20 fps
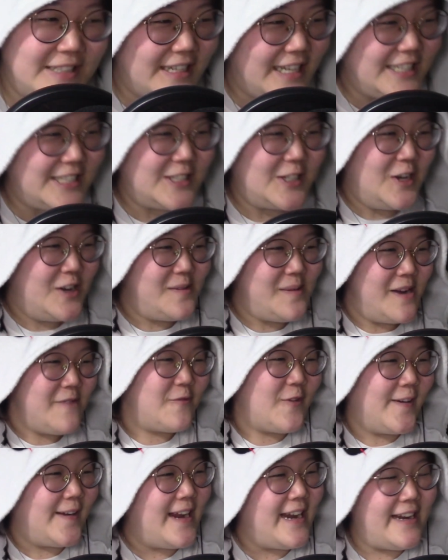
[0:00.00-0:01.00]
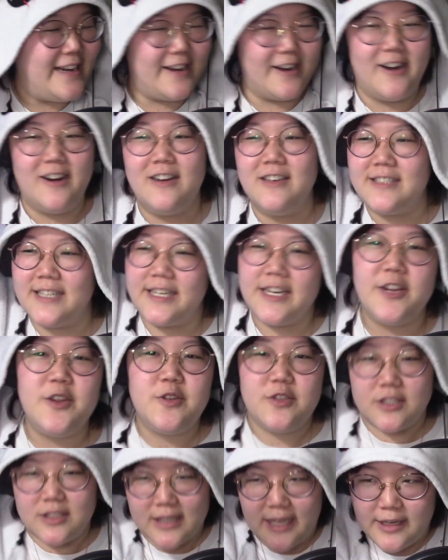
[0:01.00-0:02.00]
let's go my freaking girls, and then
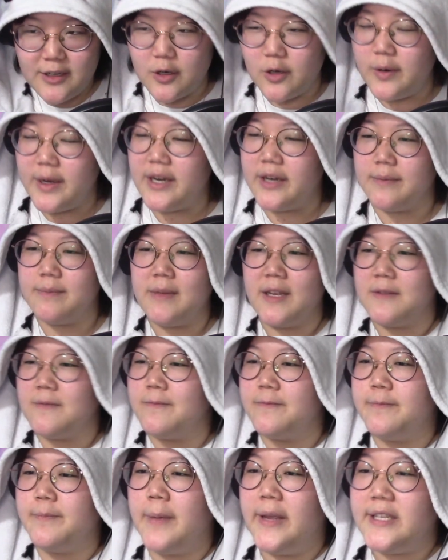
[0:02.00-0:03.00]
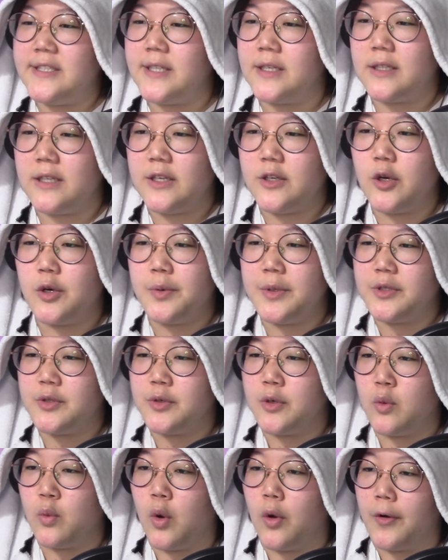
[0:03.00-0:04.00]
you just like go in and, and basically go
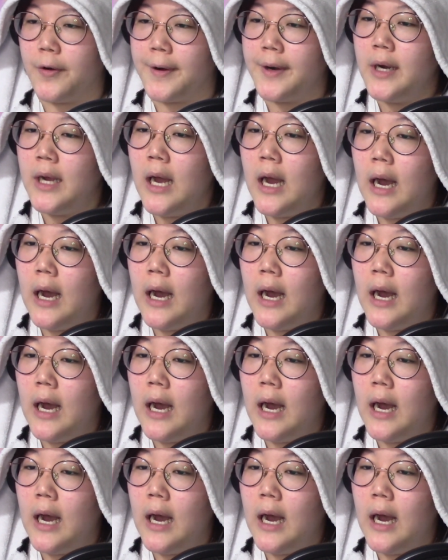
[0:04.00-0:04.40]
into a war.